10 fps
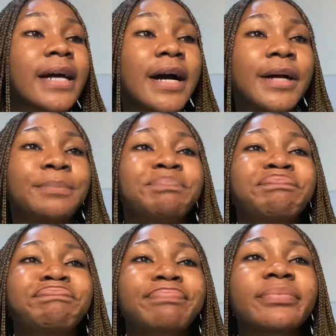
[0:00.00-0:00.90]

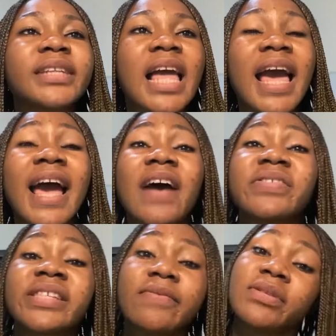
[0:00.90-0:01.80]
I have
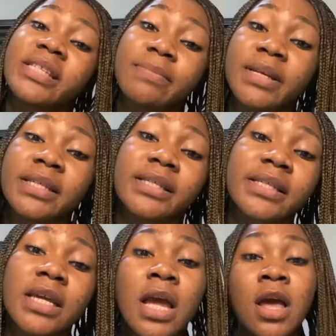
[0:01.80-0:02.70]
7
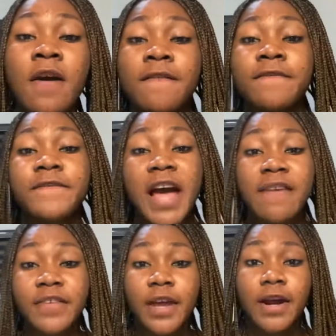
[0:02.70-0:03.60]
siblings,
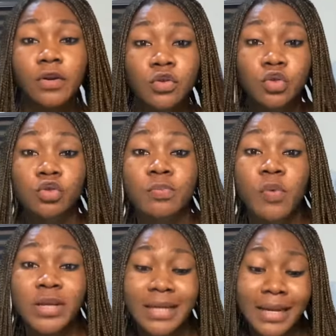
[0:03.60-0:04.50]
5 girls, 2
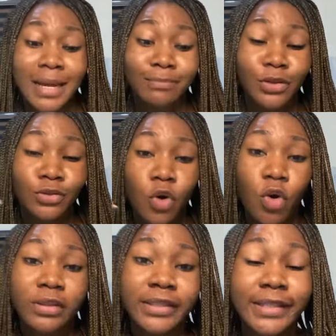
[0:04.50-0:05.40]
boys. I am the
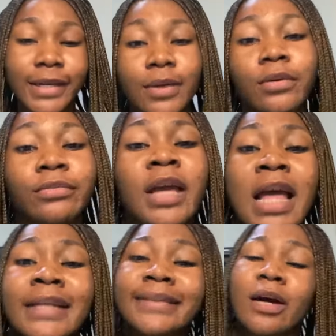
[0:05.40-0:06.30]
3rd girl.
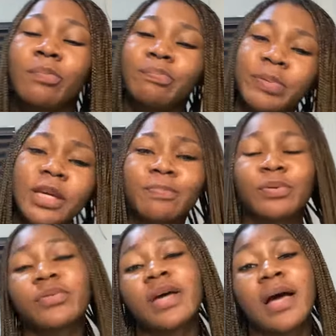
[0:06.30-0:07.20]
Now, big
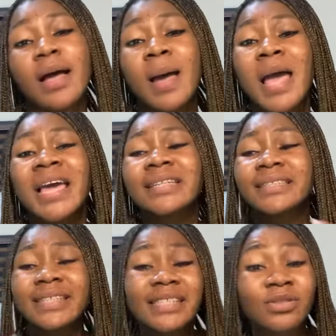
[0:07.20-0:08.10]
brother,
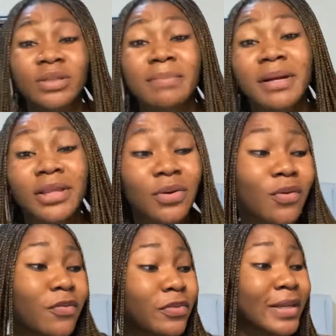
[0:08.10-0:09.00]
this is not a matter
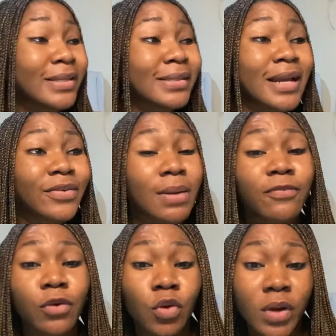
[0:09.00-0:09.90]
of Instagram
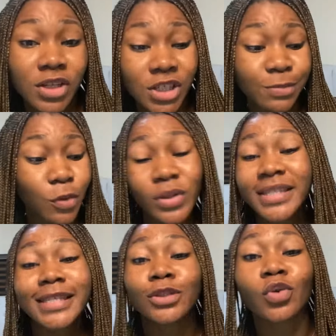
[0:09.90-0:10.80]
followership or
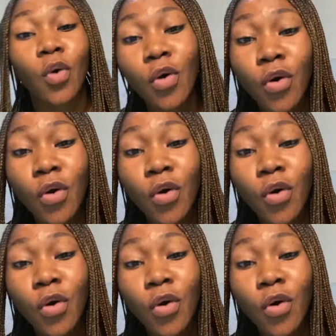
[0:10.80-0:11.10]
TikTok.